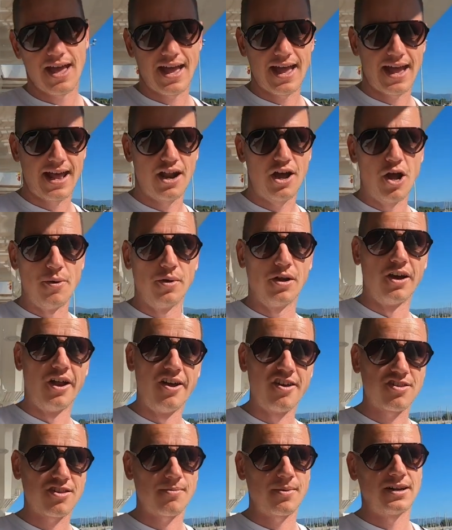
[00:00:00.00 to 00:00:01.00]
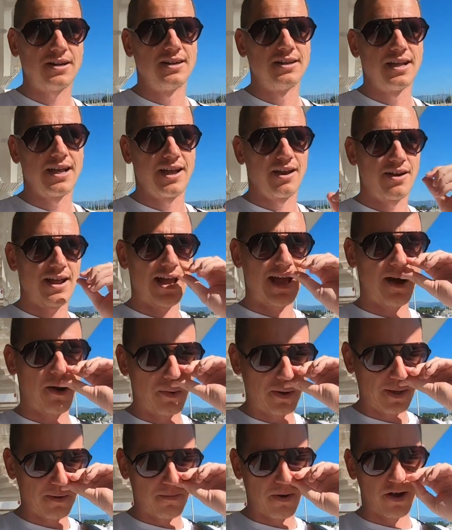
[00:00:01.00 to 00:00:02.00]
And I hope you learned something today on how
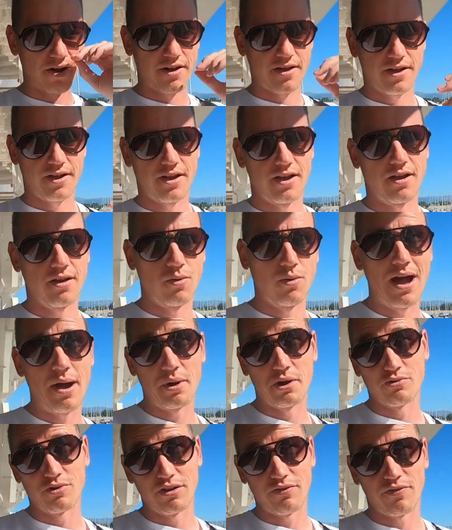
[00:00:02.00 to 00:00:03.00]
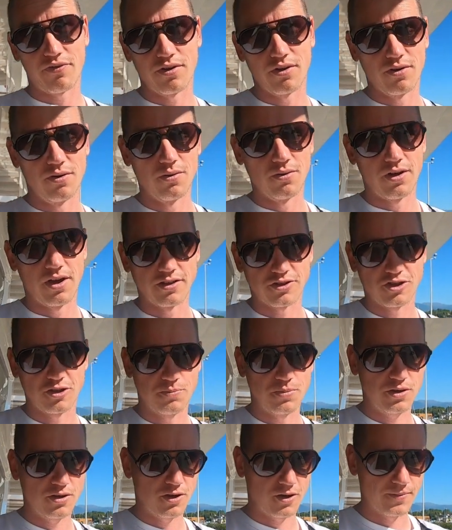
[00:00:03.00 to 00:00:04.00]
we bunker or how we refuel a
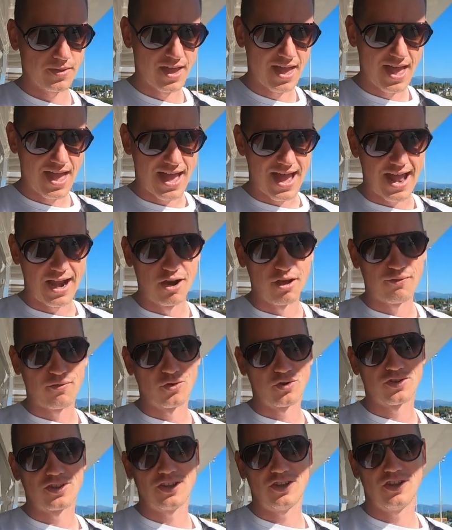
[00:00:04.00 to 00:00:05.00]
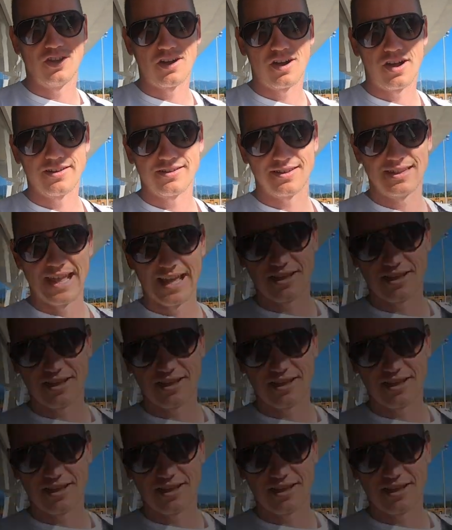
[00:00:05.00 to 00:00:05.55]
super yacht. And look forward to seeing you guys